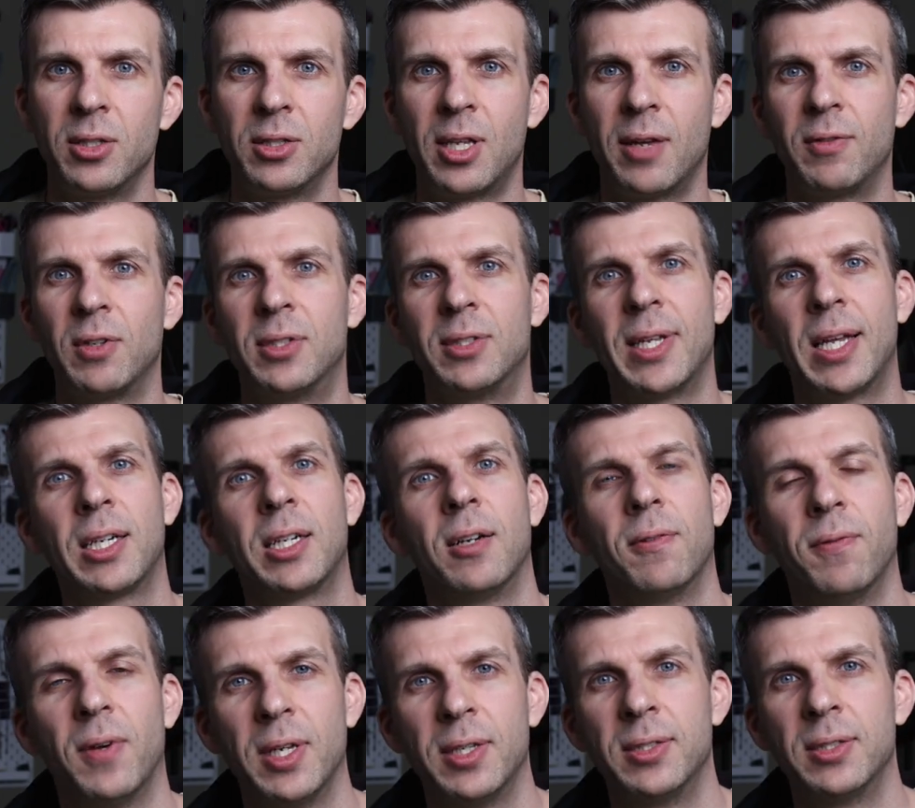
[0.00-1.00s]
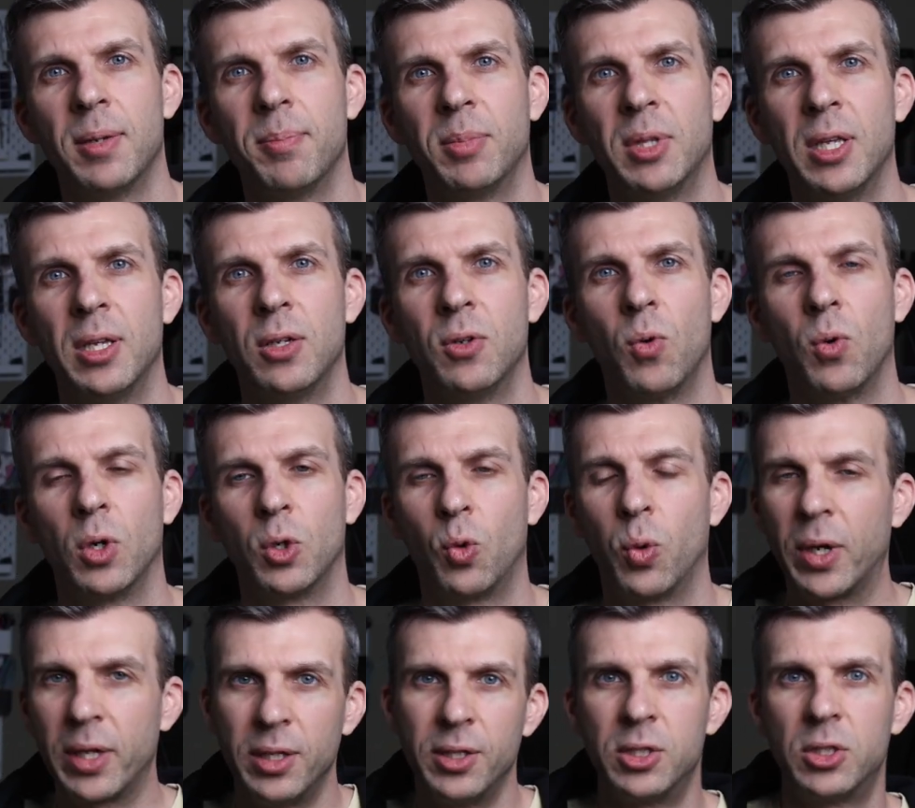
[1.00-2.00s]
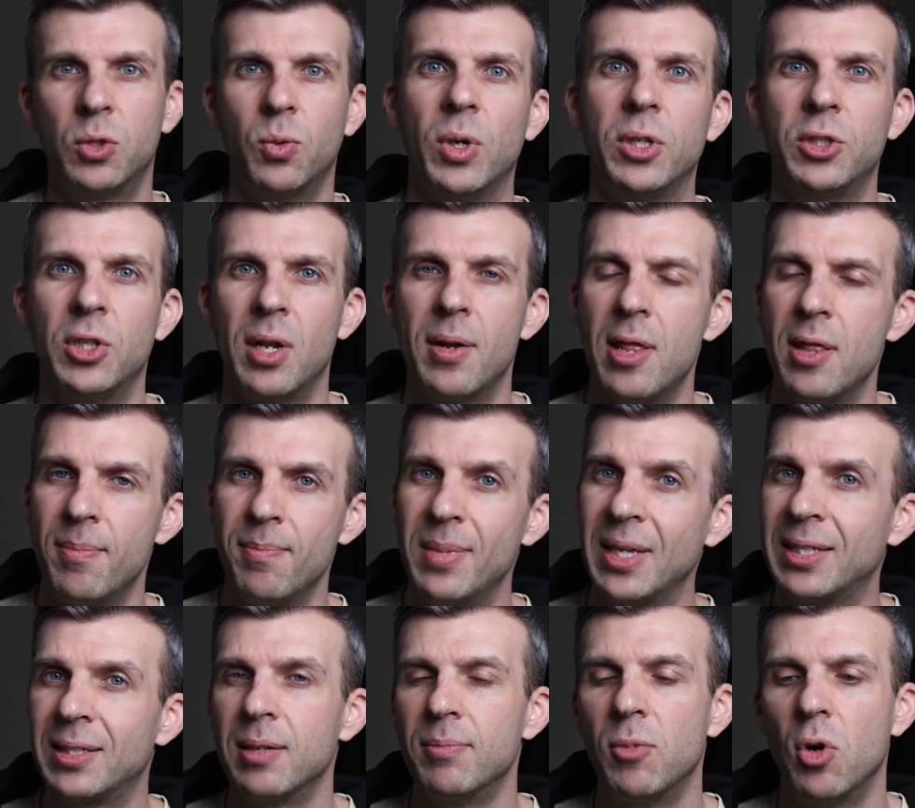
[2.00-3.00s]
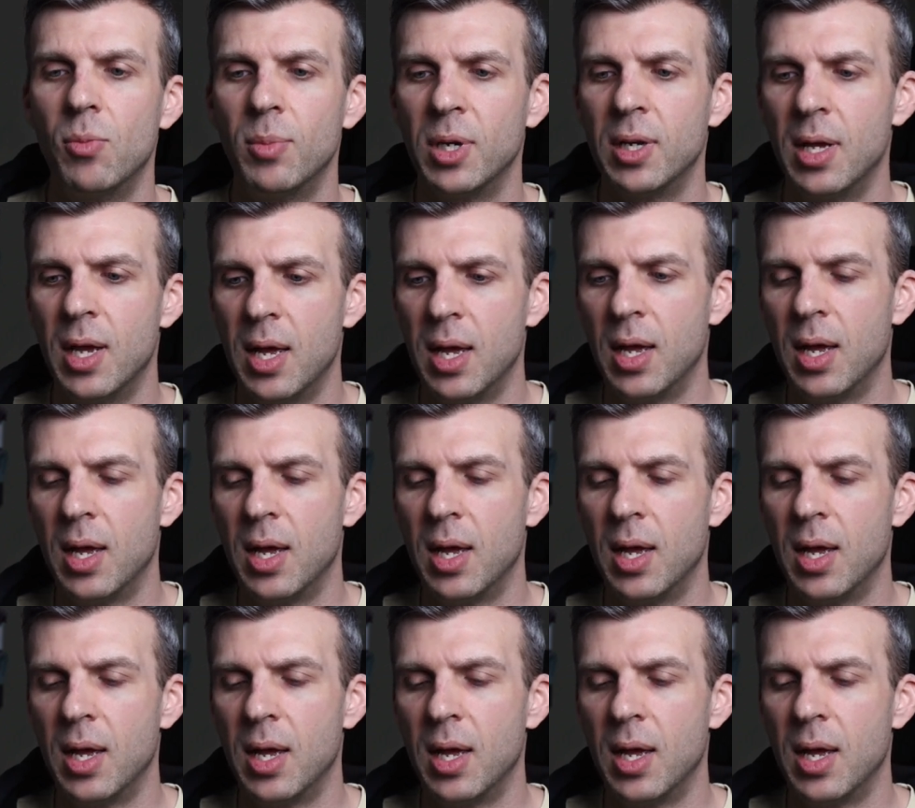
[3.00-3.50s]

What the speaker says: of just have to sacrifice something or quickly switch and then miss a moment.